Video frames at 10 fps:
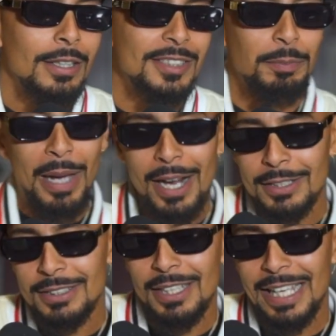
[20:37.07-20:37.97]

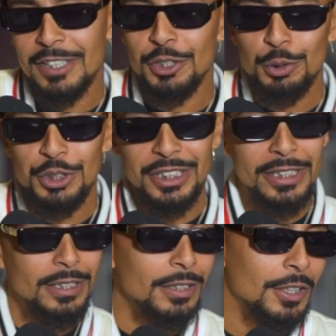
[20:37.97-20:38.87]
aspired to like do
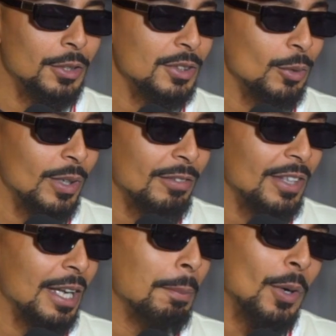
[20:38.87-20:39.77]
shit. So whatever
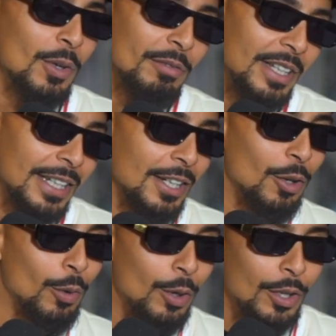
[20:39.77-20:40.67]
that motivating
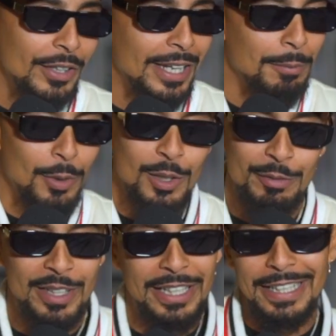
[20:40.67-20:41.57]

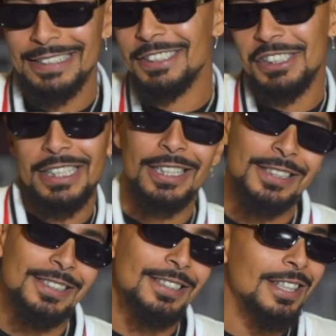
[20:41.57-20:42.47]
gene
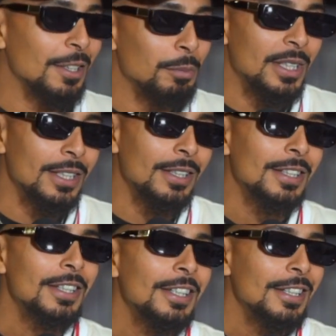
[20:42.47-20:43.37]
is in me,
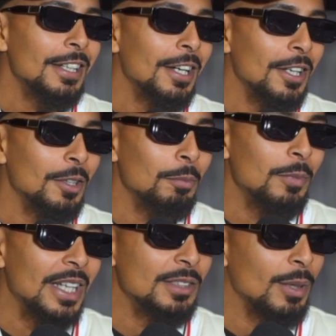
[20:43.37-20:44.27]

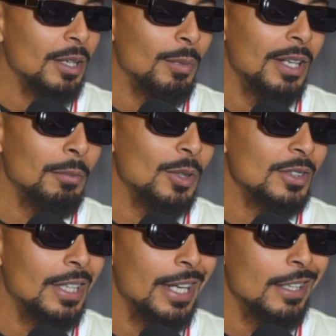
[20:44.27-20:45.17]
that's probably my
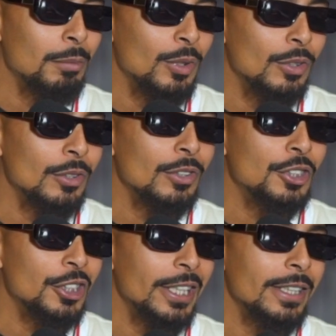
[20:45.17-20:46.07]
most likable
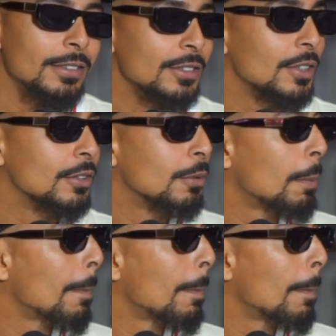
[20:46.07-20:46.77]
trait. So